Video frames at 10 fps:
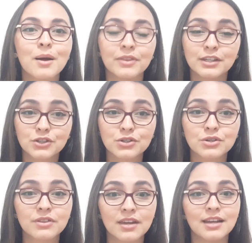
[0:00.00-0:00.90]
The
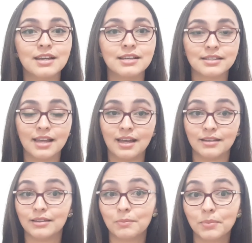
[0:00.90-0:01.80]
truth is,
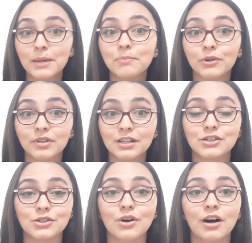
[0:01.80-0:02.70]
and the people needs
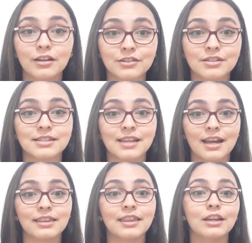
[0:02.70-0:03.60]
to
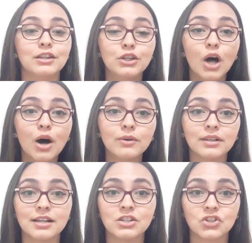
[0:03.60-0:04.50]
understand, that
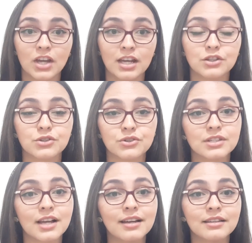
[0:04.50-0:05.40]
knowledge gained through
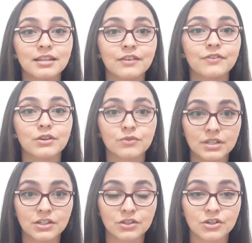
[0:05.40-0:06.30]
scientific
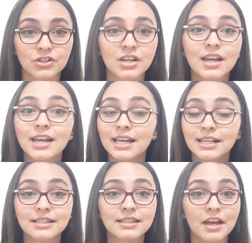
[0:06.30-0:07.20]
research
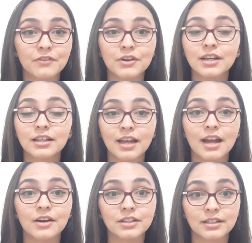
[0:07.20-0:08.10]
is never
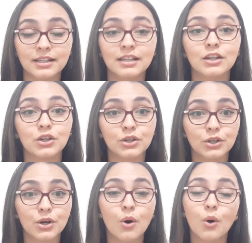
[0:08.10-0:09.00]
inherently good
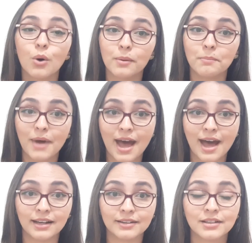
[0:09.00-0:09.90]
or bad.